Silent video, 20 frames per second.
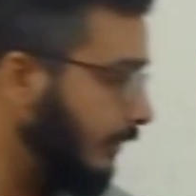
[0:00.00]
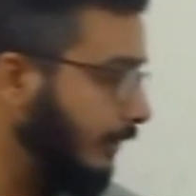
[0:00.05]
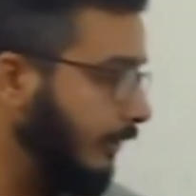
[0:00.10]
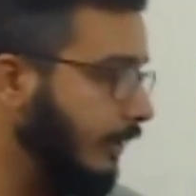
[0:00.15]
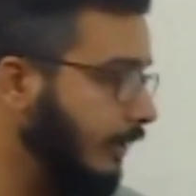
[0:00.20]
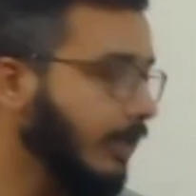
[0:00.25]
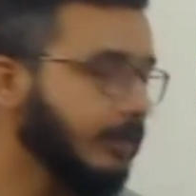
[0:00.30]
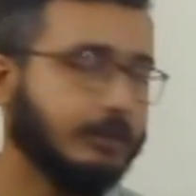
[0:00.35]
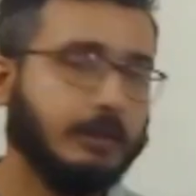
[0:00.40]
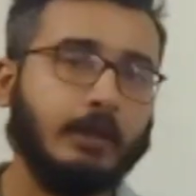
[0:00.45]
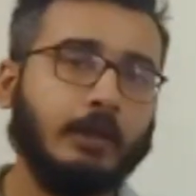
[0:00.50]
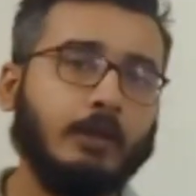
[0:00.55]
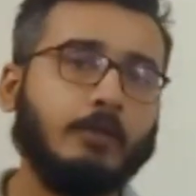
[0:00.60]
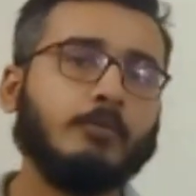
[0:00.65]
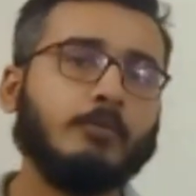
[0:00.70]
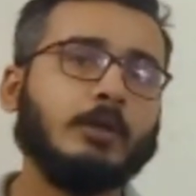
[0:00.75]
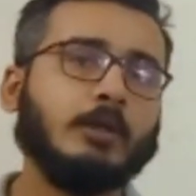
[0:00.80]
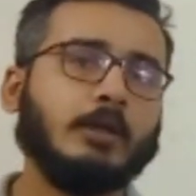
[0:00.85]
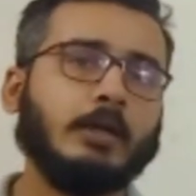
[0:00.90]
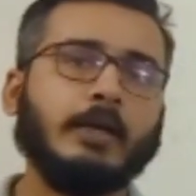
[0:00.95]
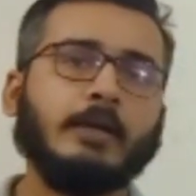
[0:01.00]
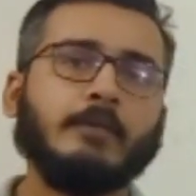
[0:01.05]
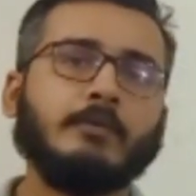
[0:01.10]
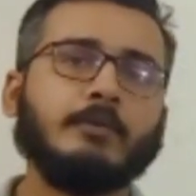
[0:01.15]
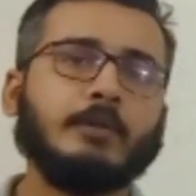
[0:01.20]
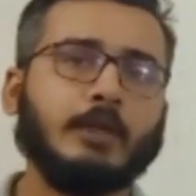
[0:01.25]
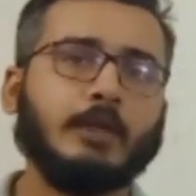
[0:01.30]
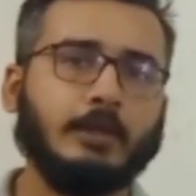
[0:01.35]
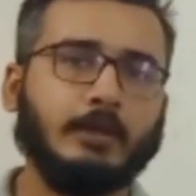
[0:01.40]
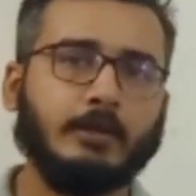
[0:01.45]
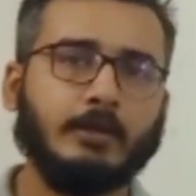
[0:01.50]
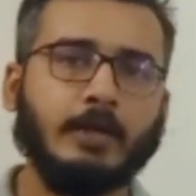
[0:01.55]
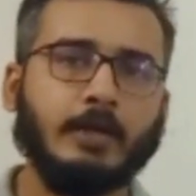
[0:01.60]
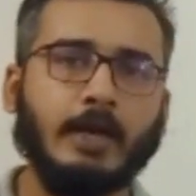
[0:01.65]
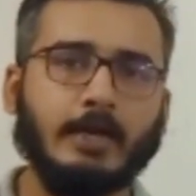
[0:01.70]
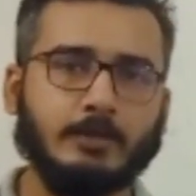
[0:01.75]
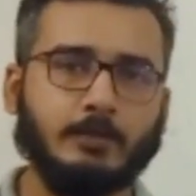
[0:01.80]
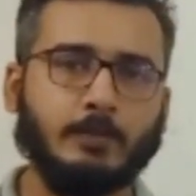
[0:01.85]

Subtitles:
that even if the year has